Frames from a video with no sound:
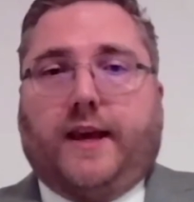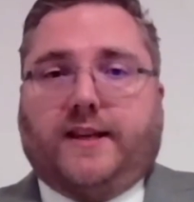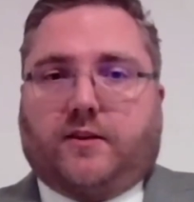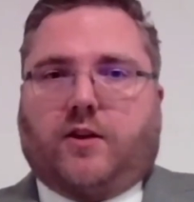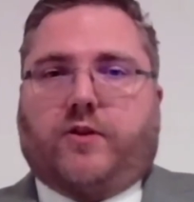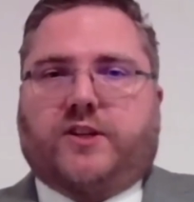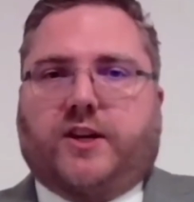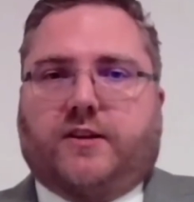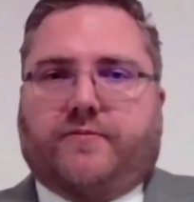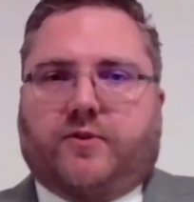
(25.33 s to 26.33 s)
Next on our
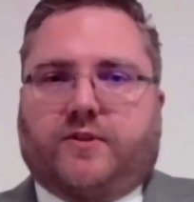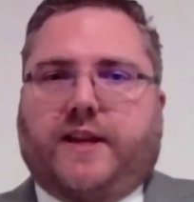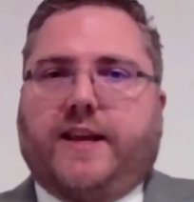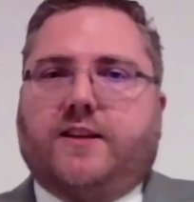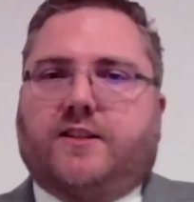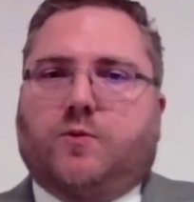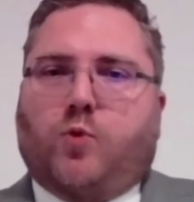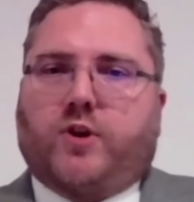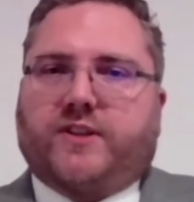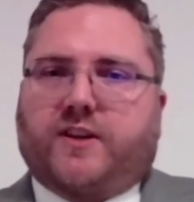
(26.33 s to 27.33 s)
agenda for today is the
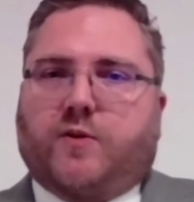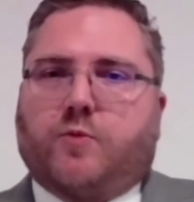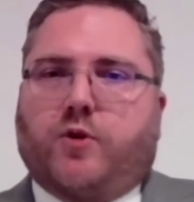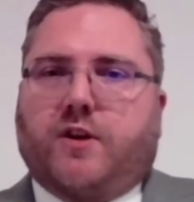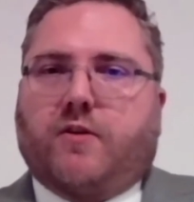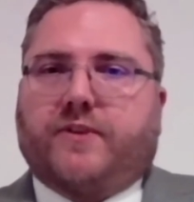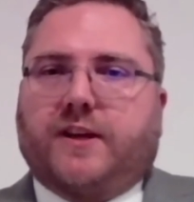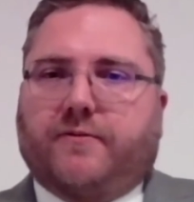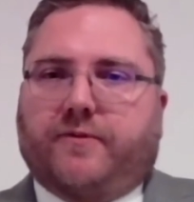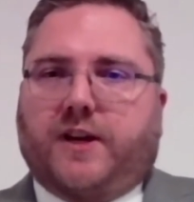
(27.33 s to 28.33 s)
award ceremony of the
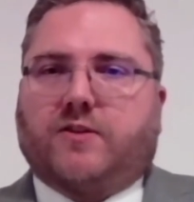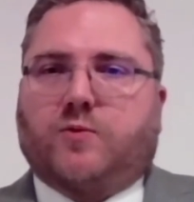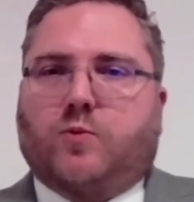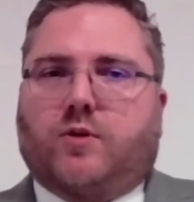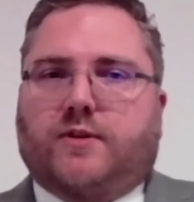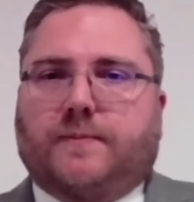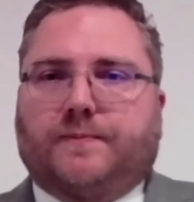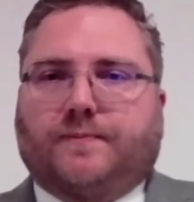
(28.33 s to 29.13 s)
Hilfenhaus Award.